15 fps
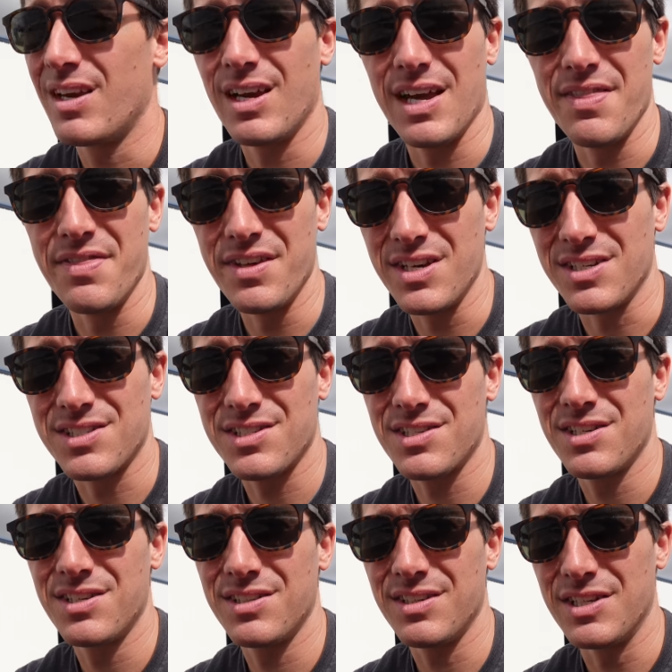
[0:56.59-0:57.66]
And
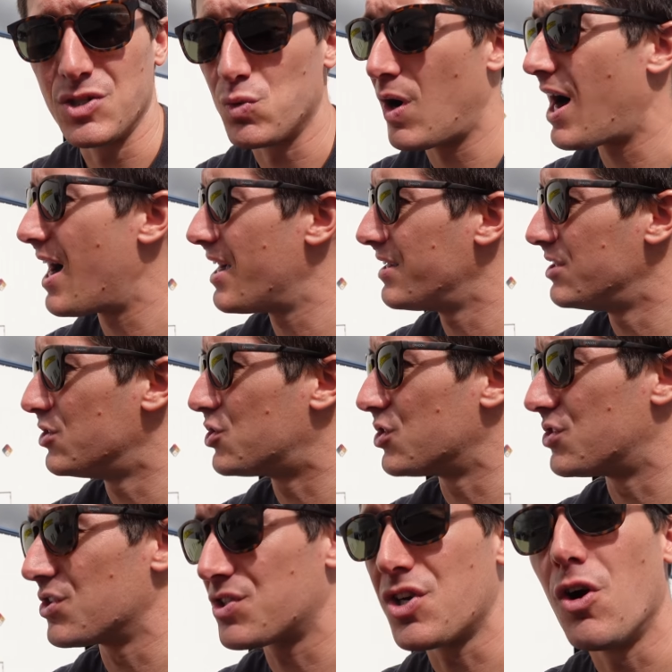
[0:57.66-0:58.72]
this is why you
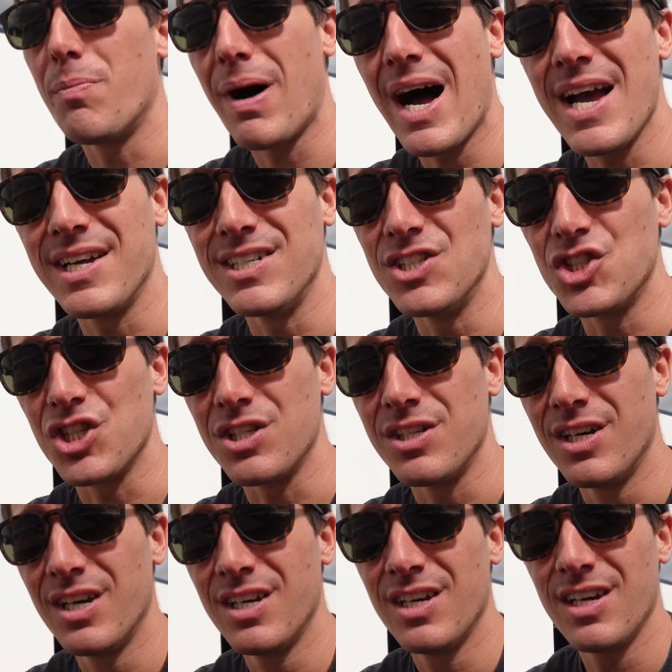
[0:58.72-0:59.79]
should just go buy an engine
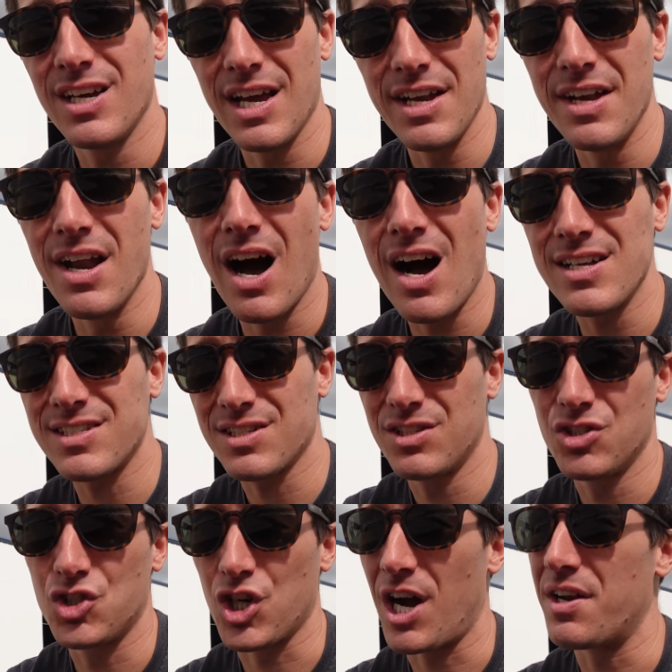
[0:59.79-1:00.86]
and not
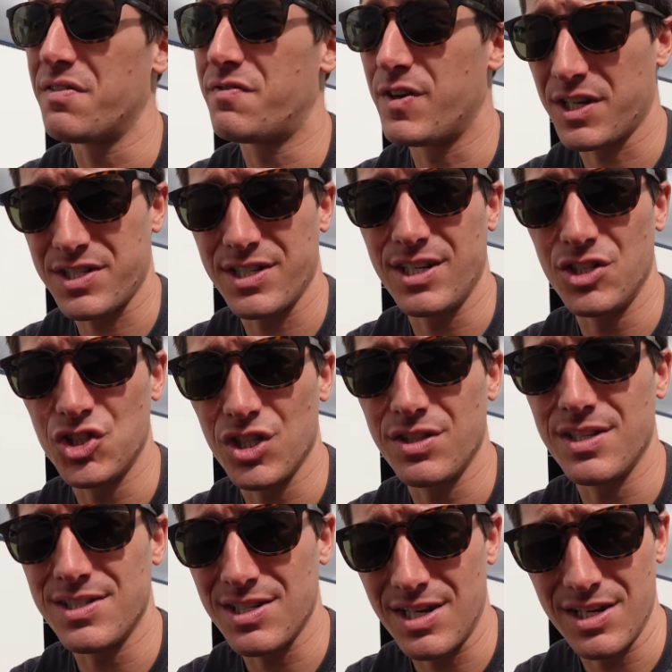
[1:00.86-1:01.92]
try to fix an engine
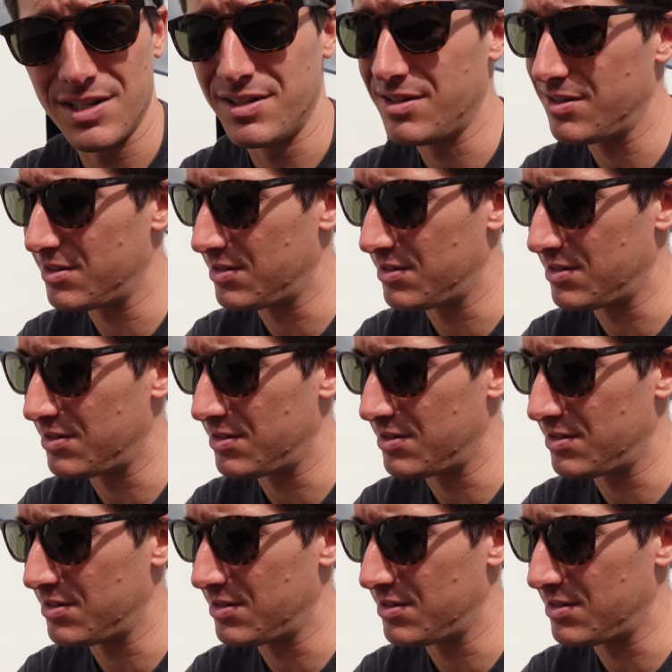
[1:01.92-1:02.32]
that's in,